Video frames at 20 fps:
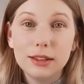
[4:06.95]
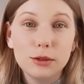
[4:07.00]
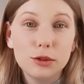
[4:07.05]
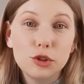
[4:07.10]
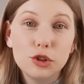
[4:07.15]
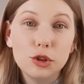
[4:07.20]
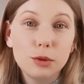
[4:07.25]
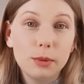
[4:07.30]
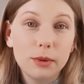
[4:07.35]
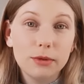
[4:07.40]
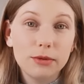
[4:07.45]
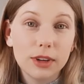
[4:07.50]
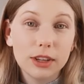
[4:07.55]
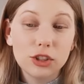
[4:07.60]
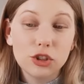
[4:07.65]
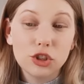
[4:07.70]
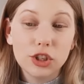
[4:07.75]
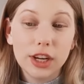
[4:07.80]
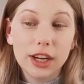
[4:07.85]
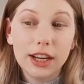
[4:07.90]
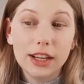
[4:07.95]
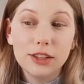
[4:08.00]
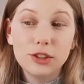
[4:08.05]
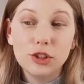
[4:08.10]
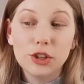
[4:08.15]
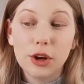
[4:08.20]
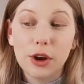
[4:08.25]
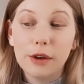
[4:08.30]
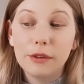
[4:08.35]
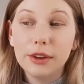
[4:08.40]
It was super frustrating.
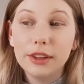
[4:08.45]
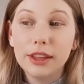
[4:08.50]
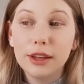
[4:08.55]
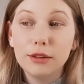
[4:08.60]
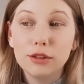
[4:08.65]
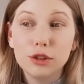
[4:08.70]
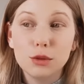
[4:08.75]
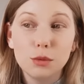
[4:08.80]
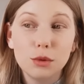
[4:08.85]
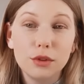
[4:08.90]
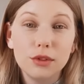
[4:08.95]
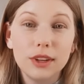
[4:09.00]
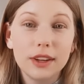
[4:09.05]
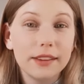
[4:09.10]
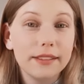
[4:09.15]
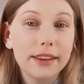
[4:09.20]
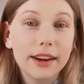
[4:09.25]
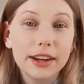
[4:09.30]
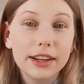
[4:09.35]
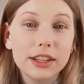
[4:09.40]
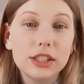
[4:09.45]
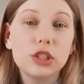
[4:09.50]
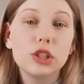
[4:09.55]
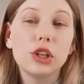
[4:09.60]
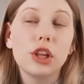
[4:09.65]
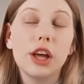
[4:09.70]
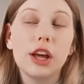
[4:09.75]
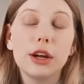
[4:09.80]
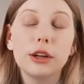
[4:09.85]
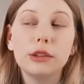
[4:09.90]
So everything was moving very
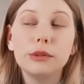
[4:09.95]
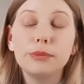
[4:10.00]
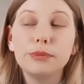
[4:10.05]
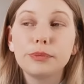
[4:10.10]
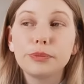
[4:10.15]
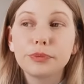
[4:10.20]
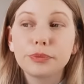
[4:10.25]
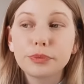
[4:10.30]
slow.